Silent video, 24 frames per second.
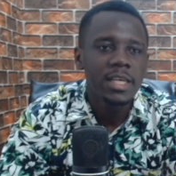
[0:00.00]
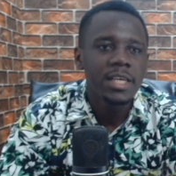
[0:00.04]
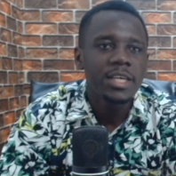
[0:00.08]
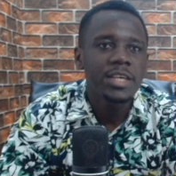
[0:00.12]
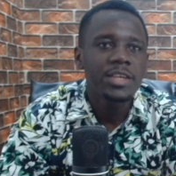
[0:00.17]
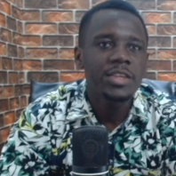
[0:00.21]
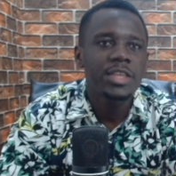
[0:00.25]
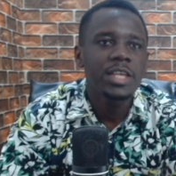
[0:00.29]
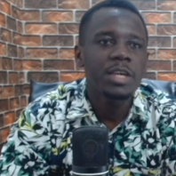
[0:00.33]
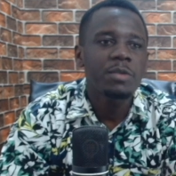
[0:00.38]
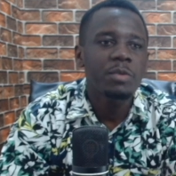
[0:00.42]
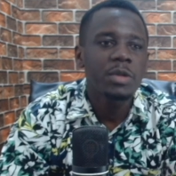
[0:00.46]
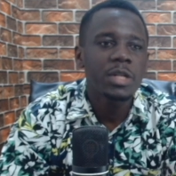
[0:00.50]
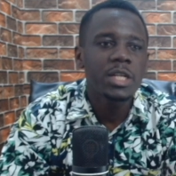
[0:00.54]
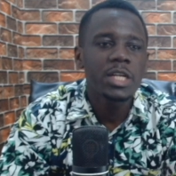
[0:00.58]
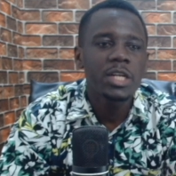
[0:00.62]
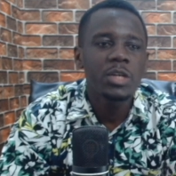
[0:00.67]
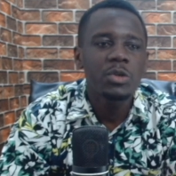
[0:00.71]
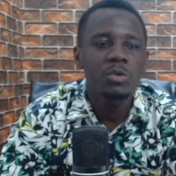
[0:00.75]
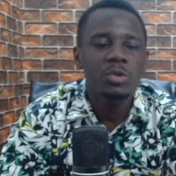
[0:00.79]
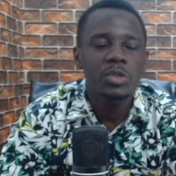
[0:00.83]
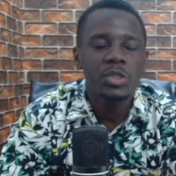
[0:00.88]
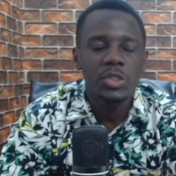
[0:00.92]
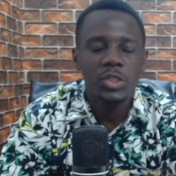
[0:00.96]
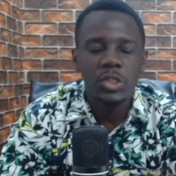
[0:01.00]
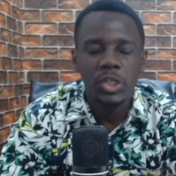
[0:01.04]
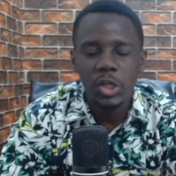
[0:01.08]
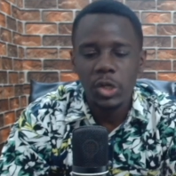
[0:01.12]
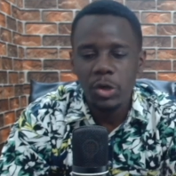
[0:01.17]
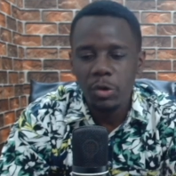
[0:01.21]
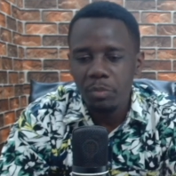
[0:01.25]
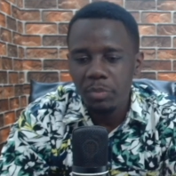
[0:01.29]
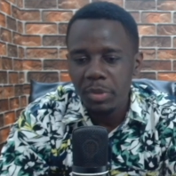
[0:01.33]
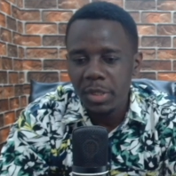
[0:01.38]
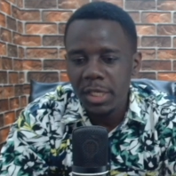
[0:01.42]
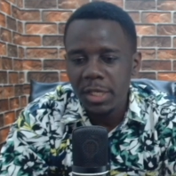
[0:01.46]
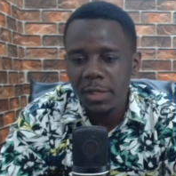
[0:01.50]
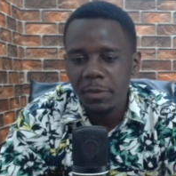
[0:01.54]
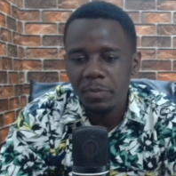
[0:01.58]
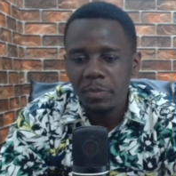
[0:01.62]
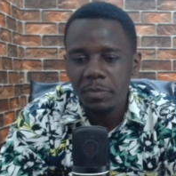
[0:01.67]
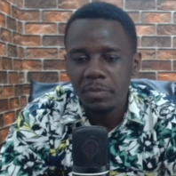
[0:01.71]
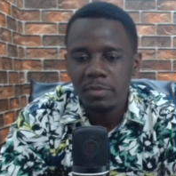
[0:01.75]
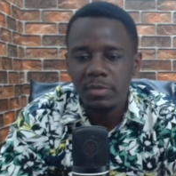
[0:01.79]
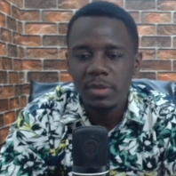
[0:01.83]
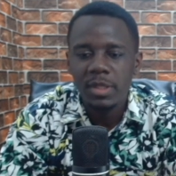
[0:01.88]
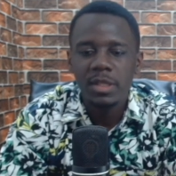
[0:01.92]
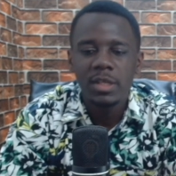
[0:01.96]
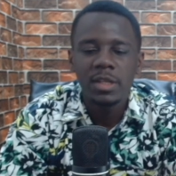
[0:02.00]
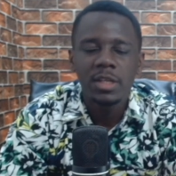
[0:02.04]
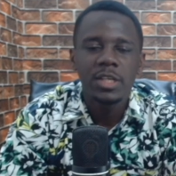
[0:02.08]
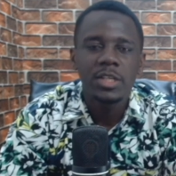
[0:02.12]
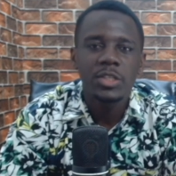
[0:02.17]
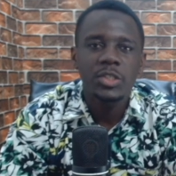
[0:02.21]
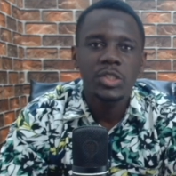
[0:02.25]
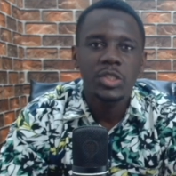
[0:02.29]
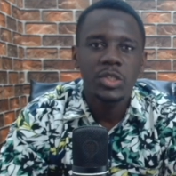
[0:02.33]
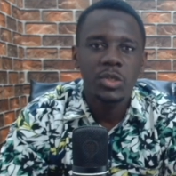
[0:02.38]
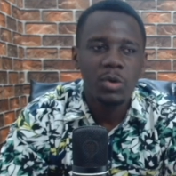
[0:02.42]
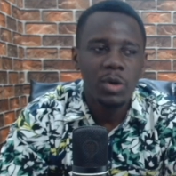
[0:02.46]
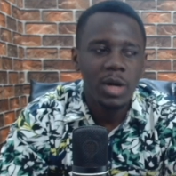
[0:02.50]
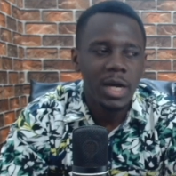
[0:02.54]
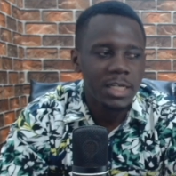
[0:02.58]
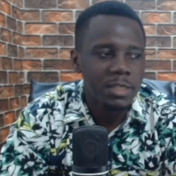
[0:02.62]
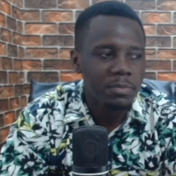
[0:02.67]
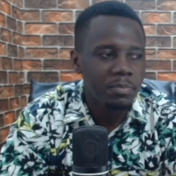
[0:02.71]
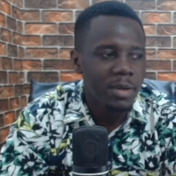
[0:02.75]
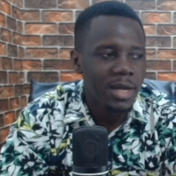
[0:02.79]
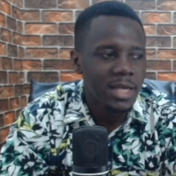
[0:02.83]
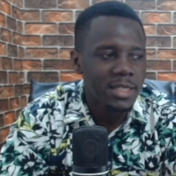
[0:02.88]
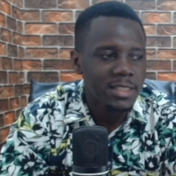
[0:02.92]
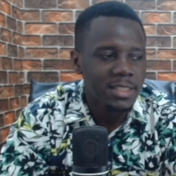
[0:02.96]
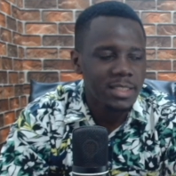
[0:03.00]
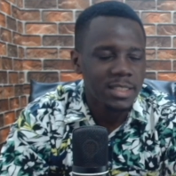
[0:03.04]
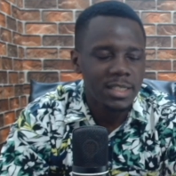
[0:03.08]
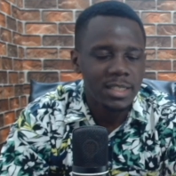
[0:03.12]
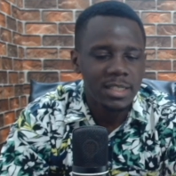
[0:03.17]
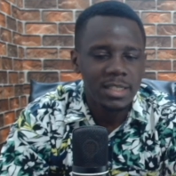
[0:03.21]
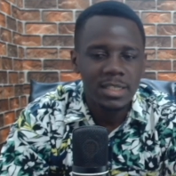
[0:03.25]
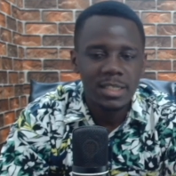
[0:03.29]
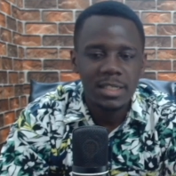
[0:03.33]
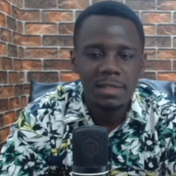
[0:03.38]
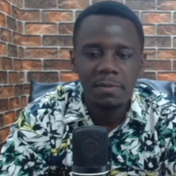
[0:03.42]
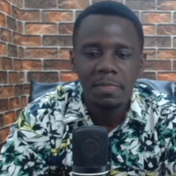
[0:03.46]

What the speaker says: They really looked sloppy, slow at passing.